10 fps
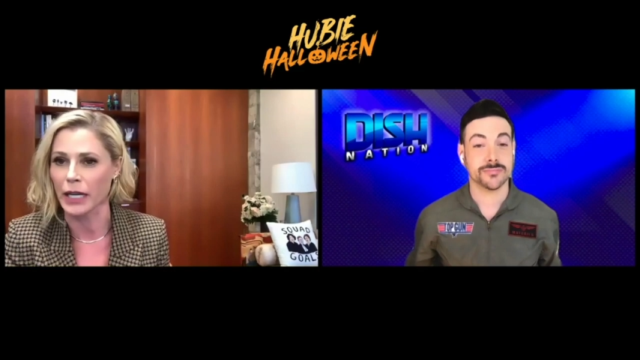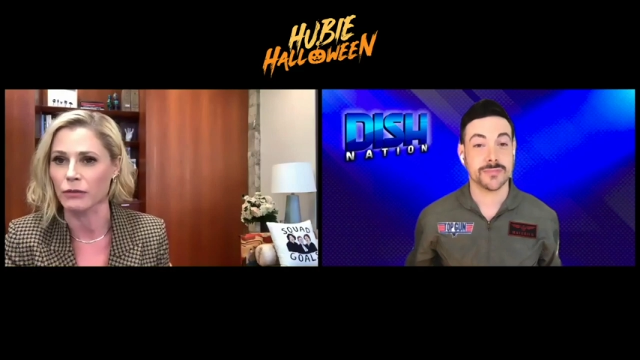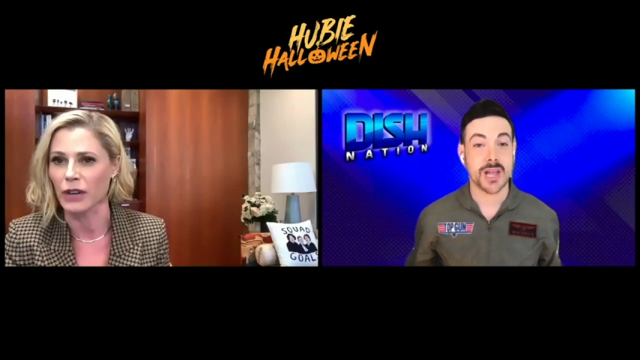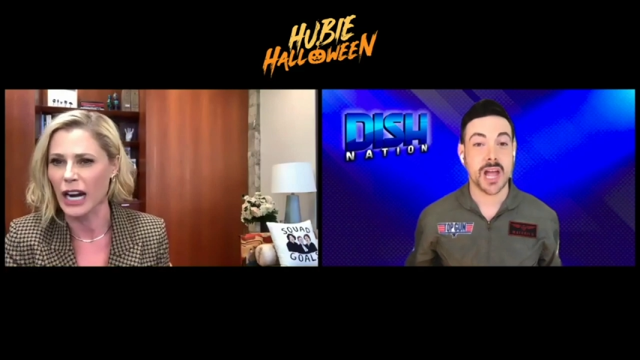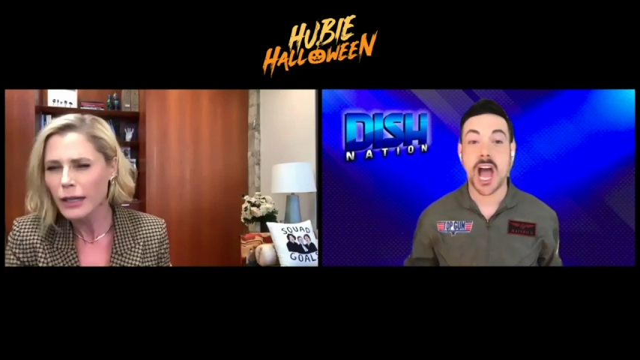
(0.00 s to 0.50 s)

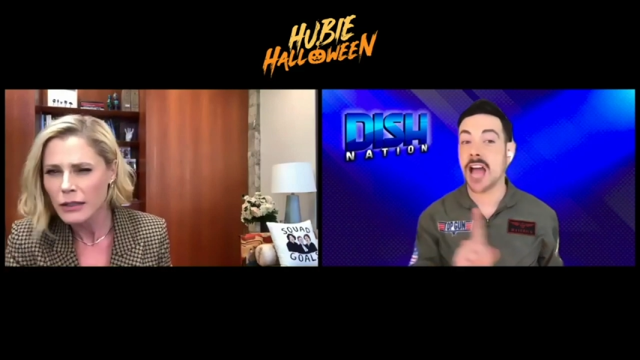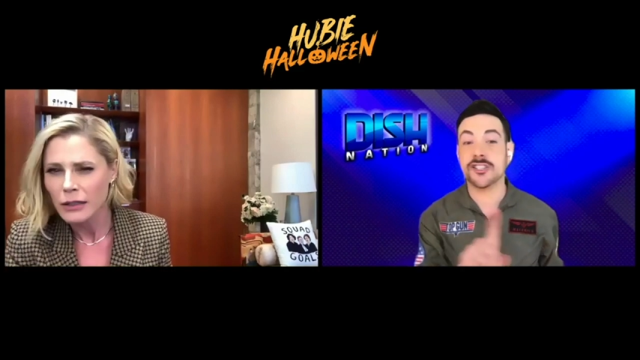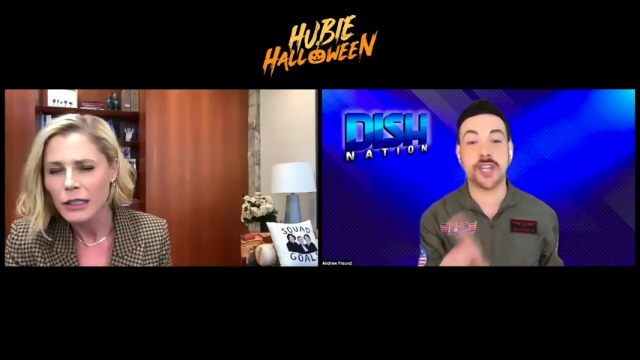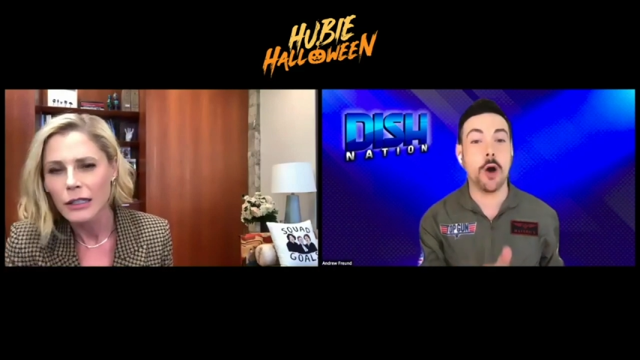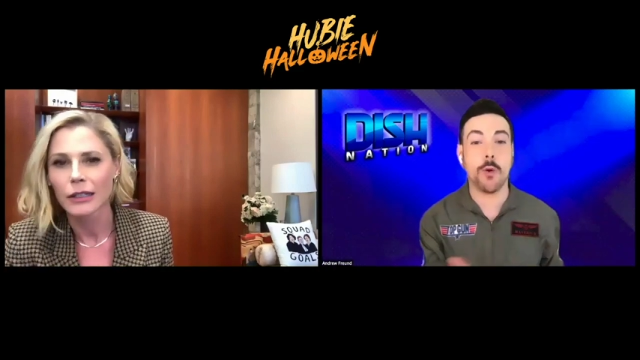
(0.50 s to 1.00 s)
Speaker 1: right? And
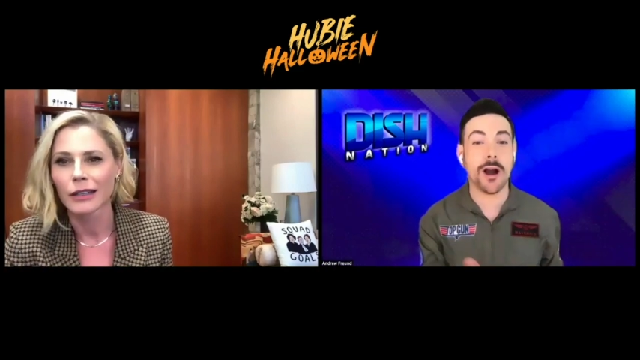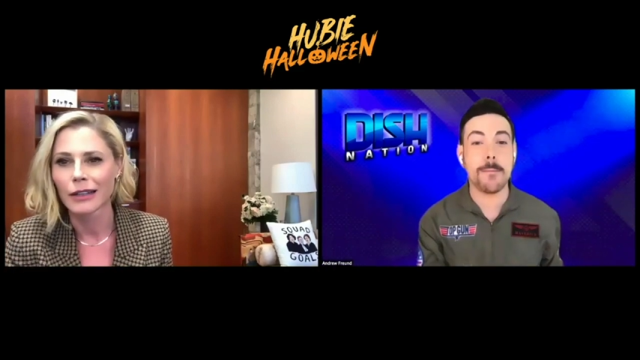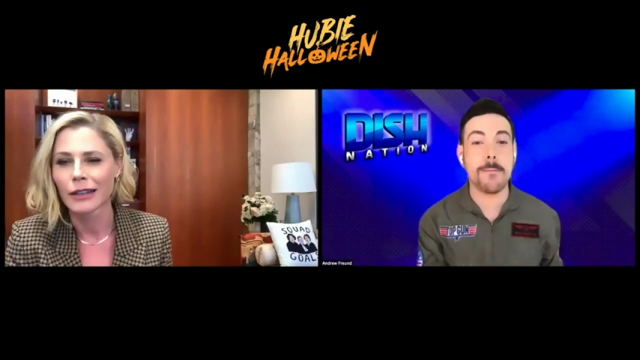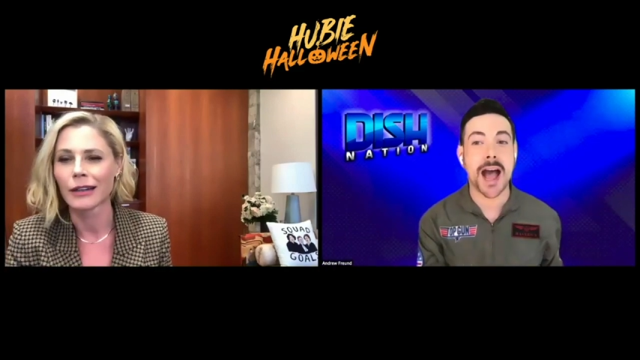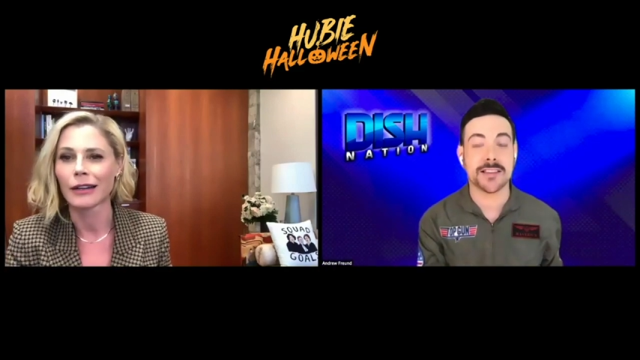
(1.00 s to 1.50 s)
don't wear a
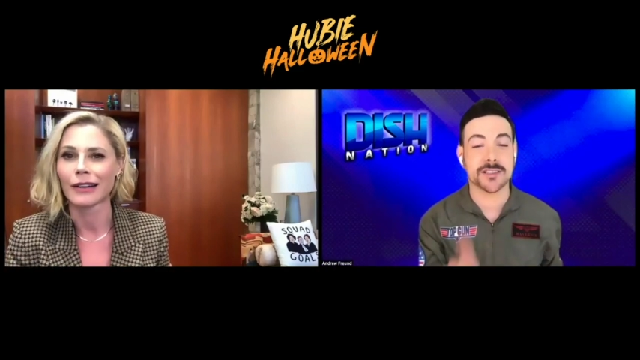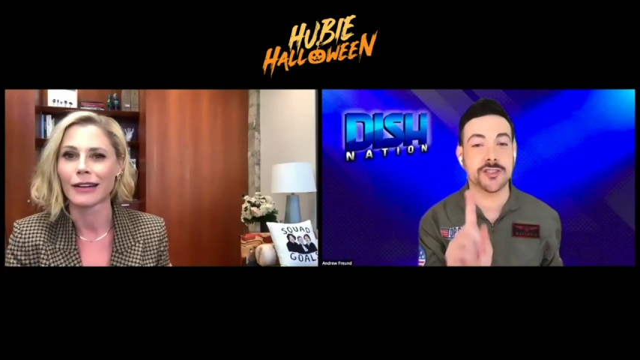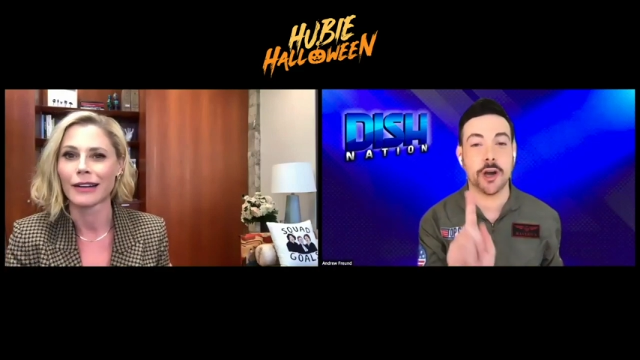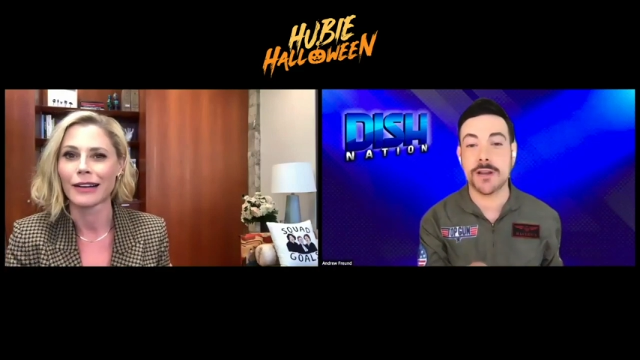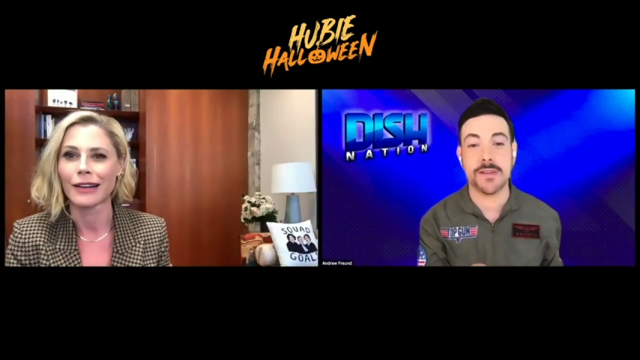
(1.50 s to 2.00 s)
mask.
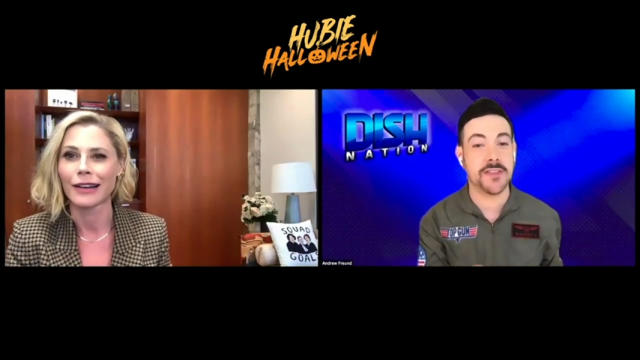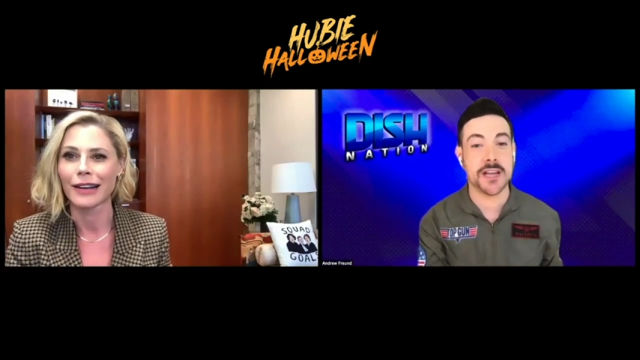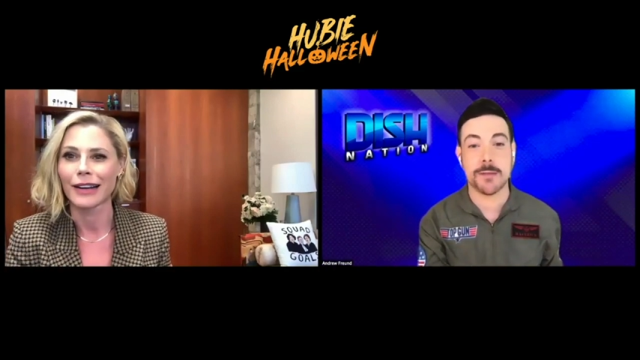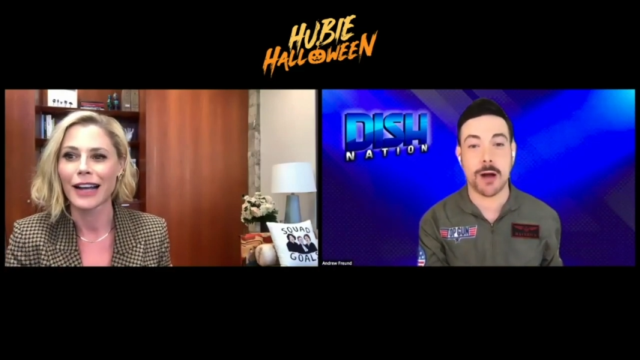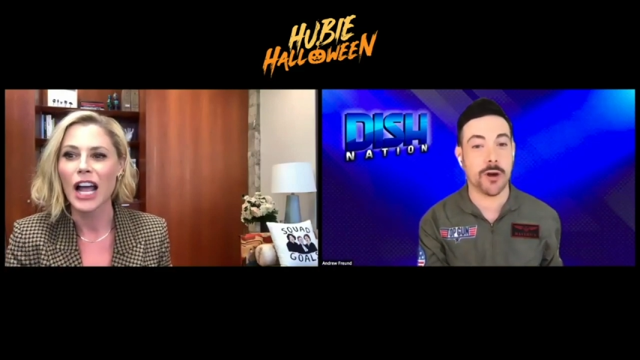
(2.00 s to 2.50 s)
Don't even think
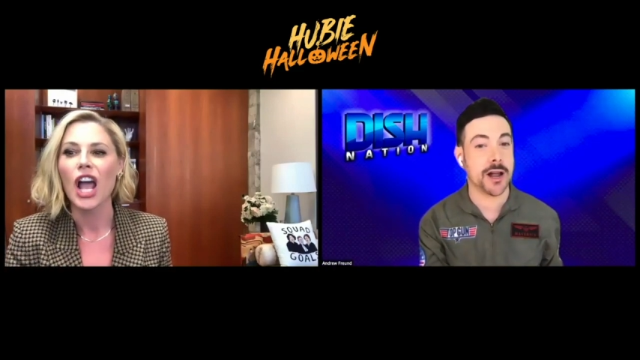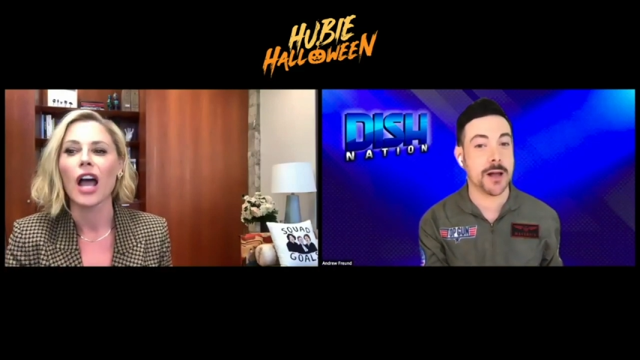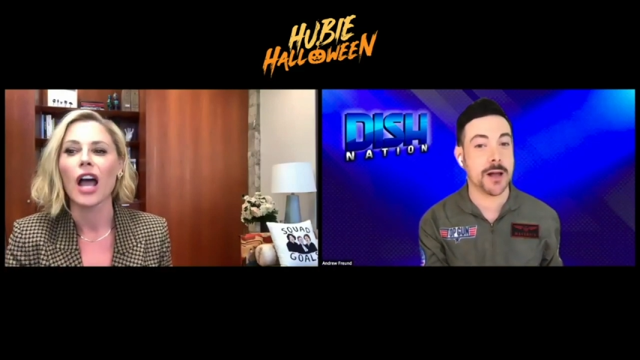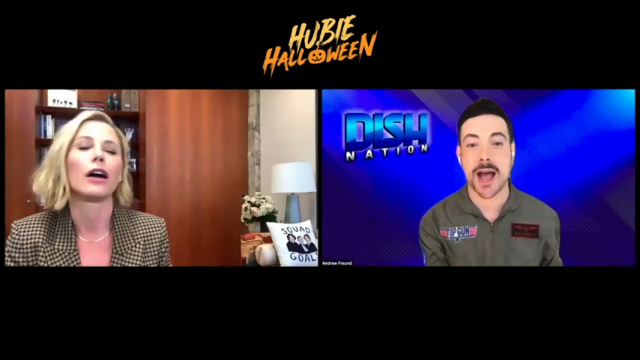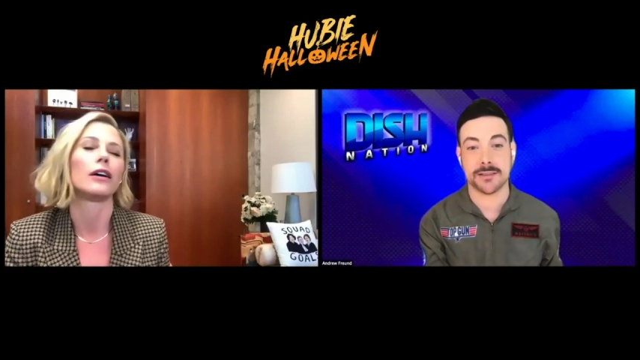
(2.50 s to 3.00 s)
about wearing a
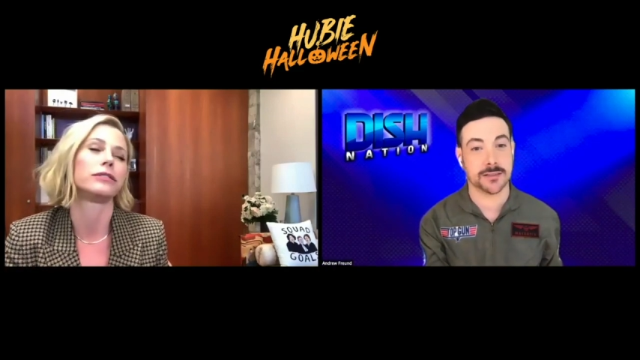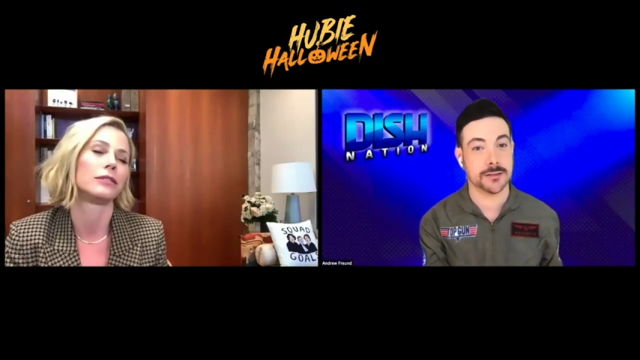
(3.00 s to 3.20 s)
mask.